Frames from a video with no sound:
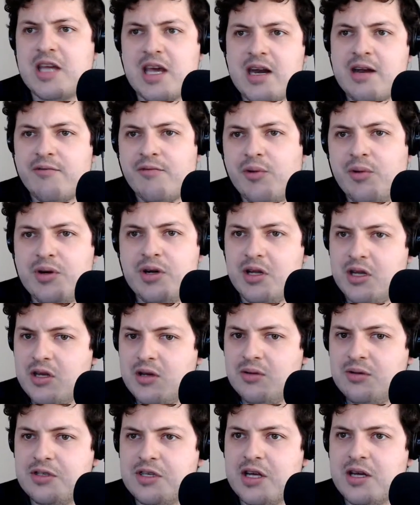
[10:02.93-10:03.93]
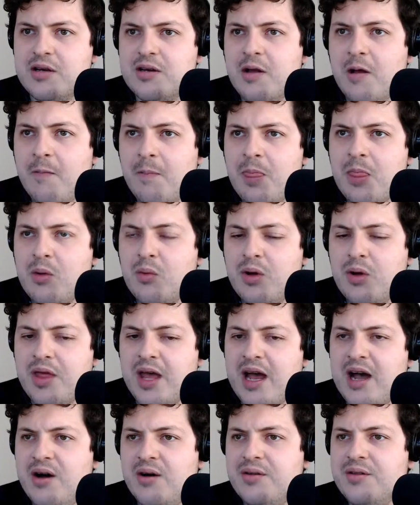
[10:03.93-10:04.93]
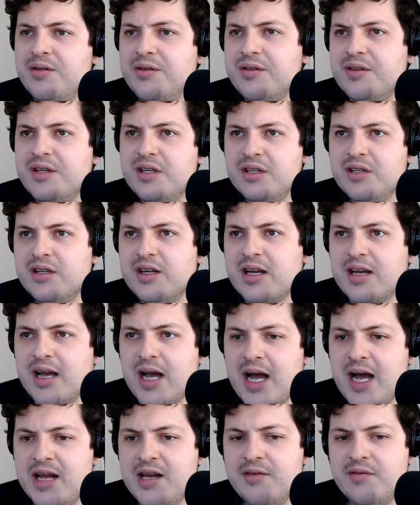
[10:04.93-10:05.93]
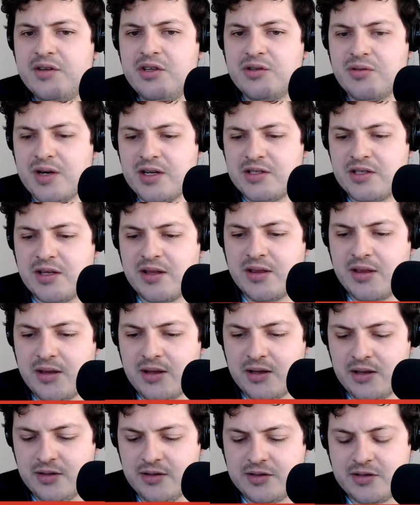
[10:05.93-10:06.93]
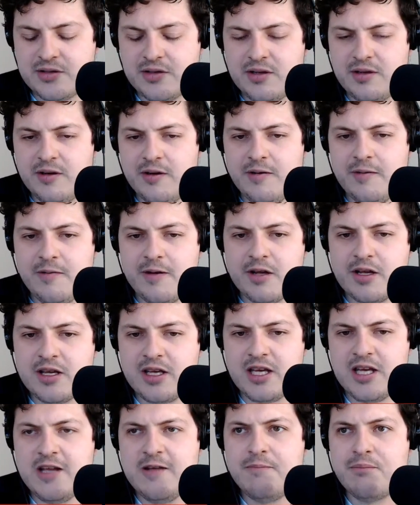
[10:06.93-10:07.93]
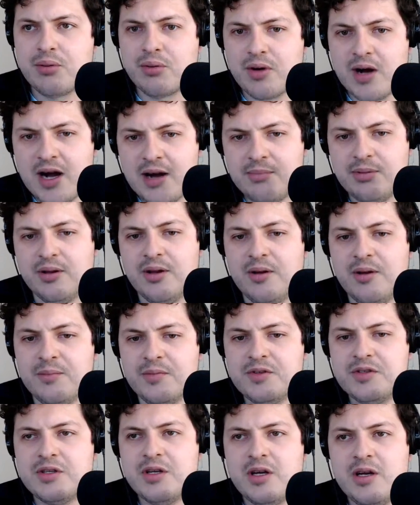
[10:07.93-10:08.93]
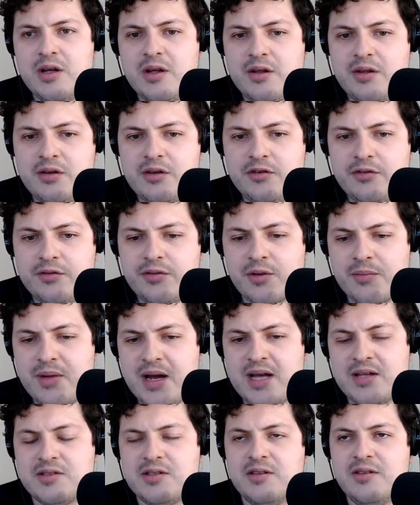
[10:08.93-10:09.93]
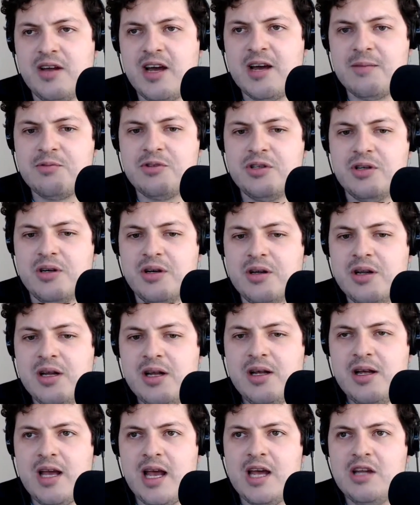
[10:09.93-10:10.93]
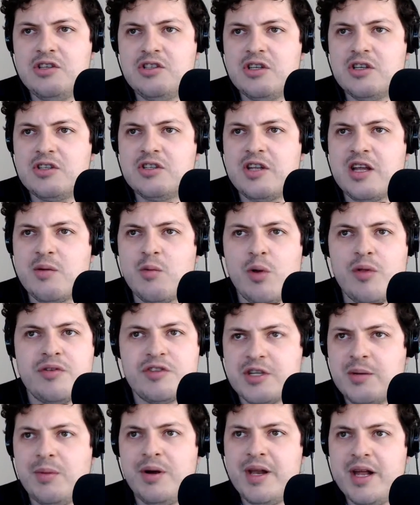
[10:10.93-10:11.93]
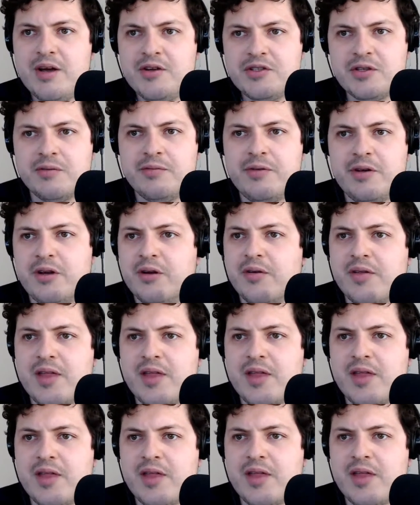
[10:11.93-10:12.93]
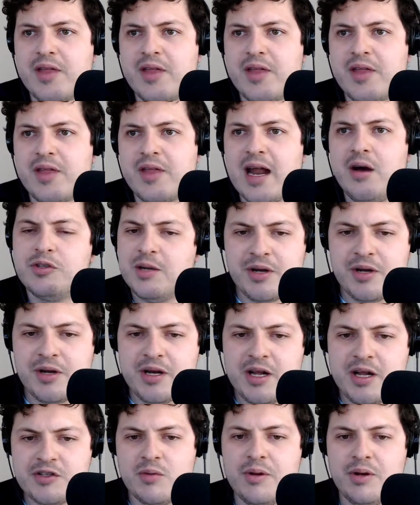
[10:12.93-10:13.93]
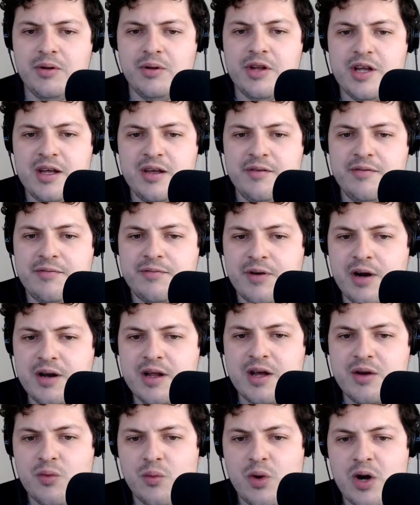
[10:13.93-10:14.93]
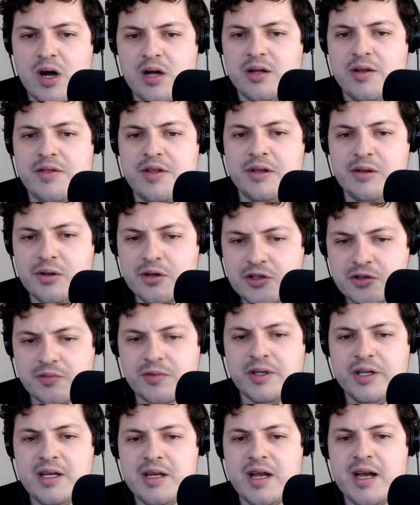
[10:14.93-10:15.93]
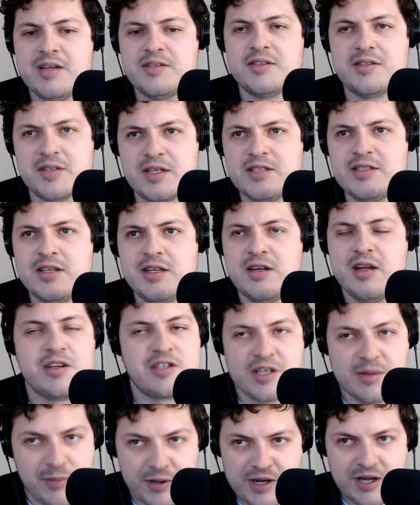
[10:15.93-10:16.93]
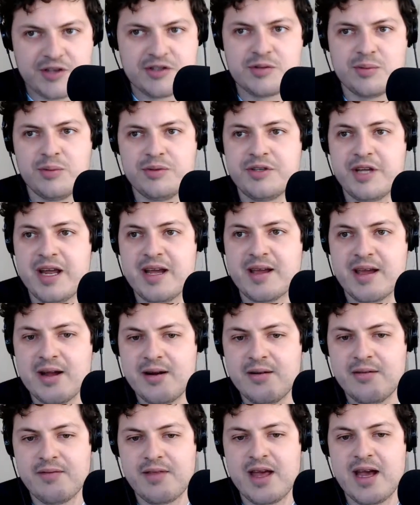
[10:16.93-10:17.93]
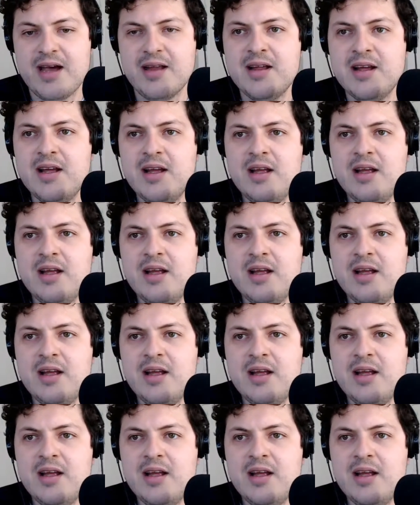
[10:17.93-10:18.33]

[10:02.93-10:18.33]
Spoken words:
get everyone to use it without kind of addressing these key problems for mass adoption and just saying, well, someone else will figure that out. Well, someone else will build a front end wallet that looks really nice, is easy to, someone else will take care of that,